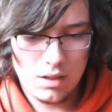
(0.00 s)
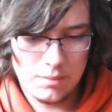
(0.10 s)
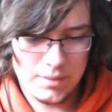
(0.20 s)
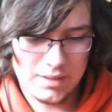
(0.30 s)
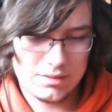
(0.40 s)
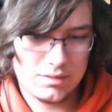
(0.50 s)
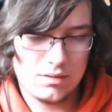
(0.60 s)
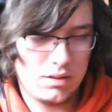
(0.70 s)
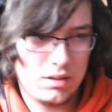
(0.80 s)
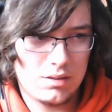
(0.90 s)
because
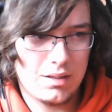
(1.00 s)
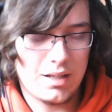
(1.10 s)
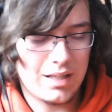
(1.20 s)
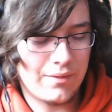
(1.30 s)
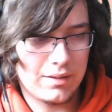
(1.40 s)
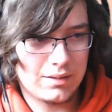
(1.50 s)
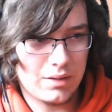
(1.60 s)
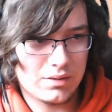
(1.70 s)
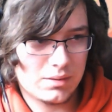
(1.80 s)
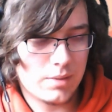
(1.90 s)
he, he don't have a
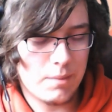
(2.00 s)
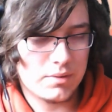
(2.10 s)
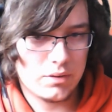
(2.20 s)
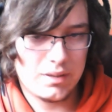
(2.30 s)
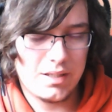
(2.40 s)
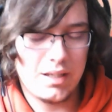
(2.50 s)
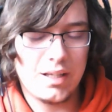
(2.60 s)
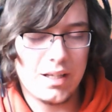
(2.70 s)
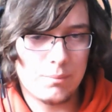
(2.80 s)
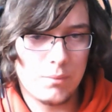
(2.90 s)
thousand subscribers, so he, he
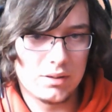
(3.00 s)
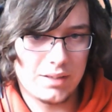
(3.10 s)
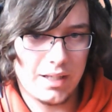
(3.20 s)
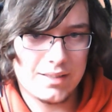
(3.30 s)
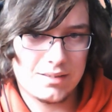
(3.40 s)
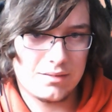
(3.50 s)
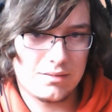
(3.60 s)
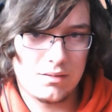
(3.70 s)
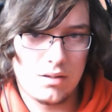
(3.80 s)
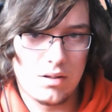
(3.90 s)
can't monetize
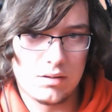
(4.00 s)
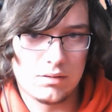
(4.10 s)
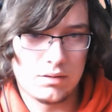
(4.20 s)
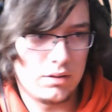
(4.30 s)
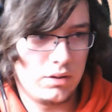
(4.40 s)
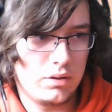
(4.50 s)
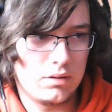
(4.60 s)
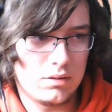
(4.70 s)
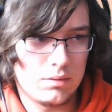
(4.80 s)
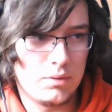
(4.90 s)
on
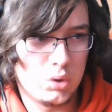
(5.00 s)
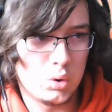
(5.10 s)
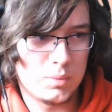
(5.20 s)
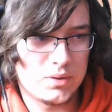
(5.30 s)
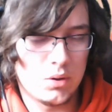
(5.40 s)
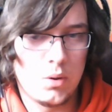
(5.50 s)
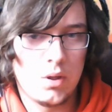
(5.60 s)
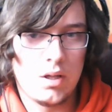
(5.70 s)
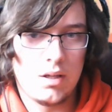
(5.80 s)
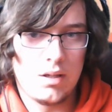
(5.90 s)
the YouTube. So
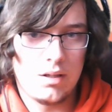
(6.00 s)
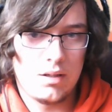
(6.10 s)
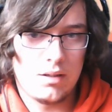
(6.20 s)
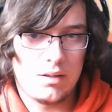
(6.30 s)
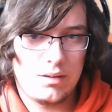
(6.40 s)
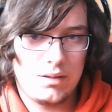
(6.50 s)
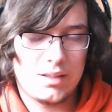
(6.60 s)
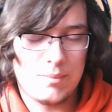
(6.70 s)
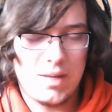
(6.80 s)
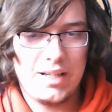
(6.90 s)
the
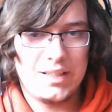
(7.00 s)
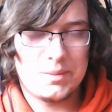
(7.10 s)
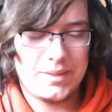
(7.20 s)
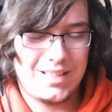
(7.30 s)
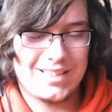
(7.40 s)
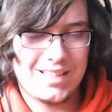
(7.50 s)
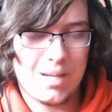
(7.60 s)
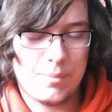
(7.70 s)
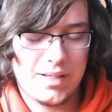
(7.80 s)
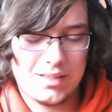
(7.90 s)
money is basically
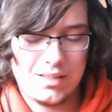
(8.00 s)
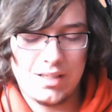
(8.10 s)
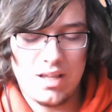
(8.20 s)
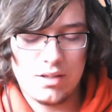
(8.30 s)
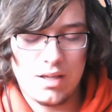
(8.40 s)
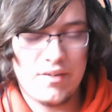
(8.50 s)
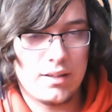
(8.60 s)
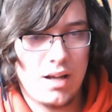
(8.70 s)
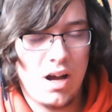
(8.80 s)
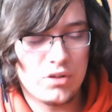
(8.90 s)
stuck because he has to have a
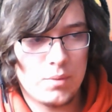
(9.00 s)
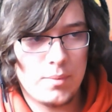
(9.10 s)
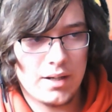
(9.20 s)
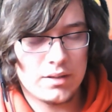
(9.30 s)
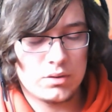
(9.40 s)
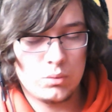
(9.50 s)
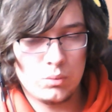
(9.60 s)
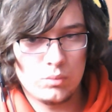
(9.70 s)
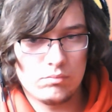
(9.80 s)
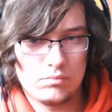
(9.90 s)
hundred bucks to
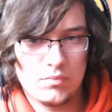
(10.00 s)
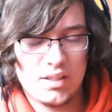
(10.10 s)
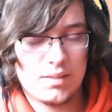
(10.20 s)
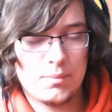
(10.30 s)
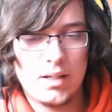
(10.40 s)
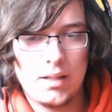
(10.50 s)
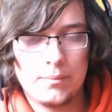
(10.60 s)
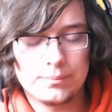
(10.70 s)
get his money.